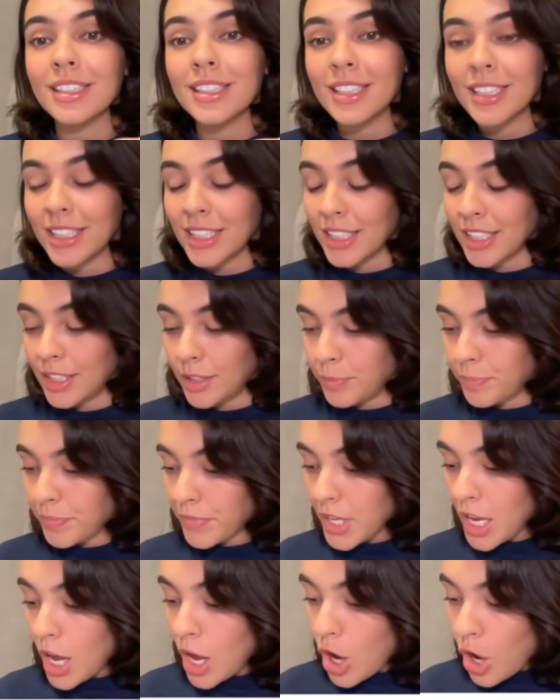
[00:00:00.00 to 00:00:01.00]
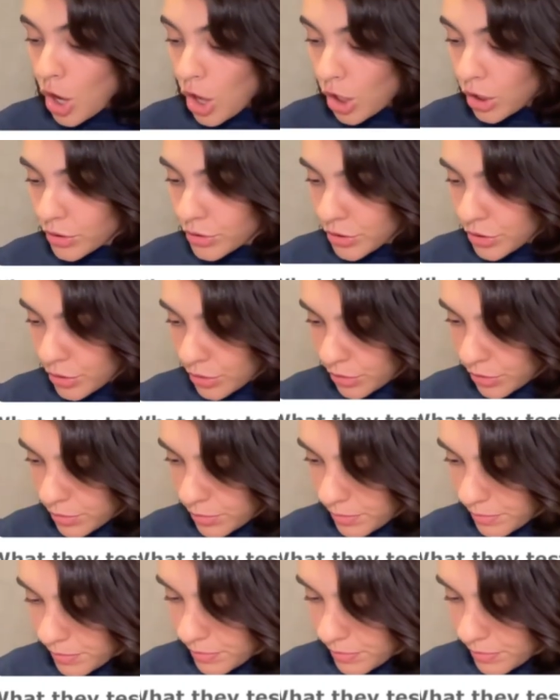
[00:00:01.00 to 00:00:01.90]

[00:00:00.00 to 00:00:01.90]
key. Also,